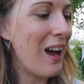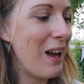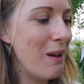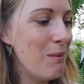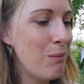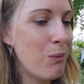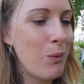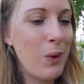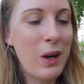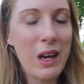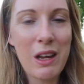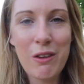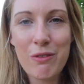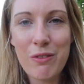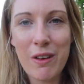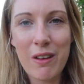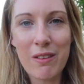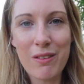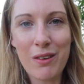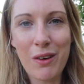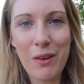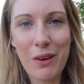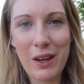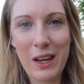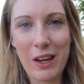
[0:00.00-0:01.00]
um, when I
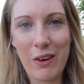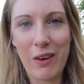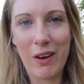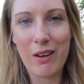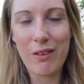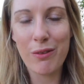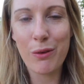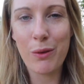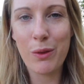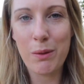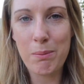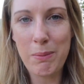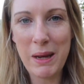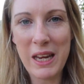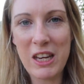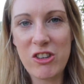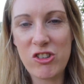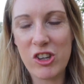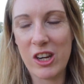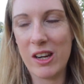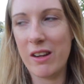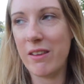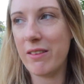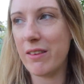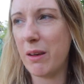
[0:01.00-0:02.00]
first got here, I saw the
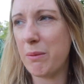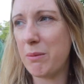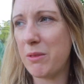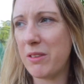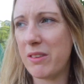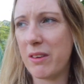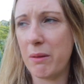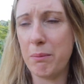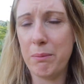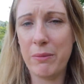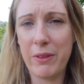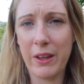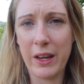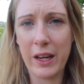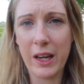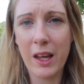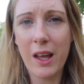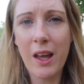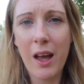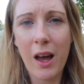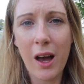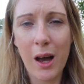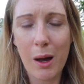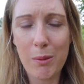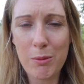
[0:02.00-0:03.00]
pigeons up to something,
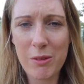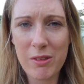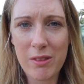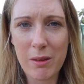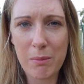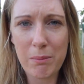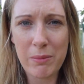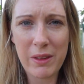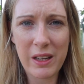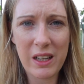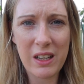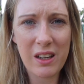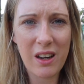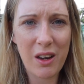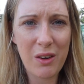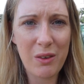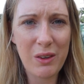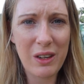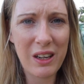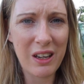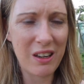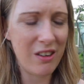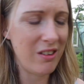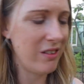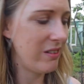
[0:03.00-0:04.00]
up to something no
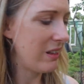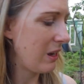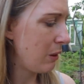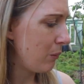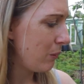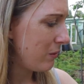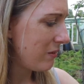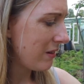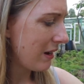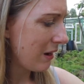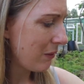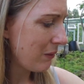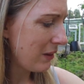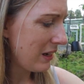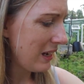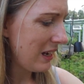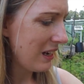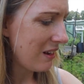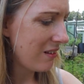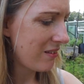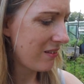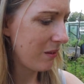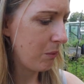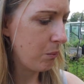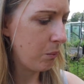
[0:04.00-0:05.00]
good. They were down
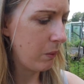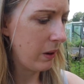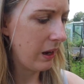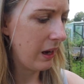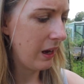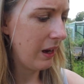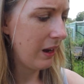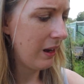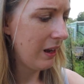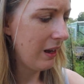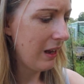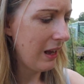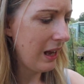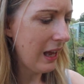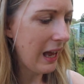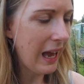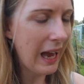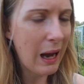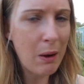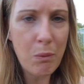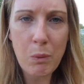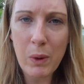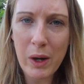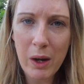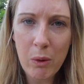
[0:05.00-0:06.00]
here somewhere
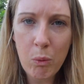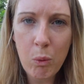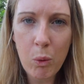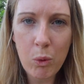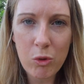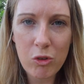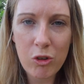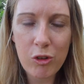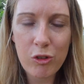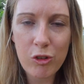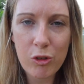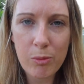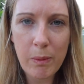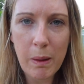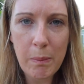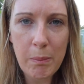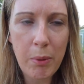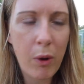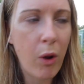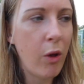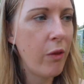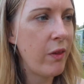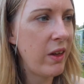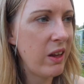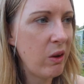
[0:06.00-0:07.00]
and when I walked onto my
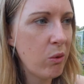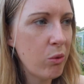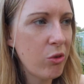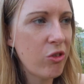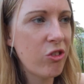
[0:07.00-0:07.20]
plot, they all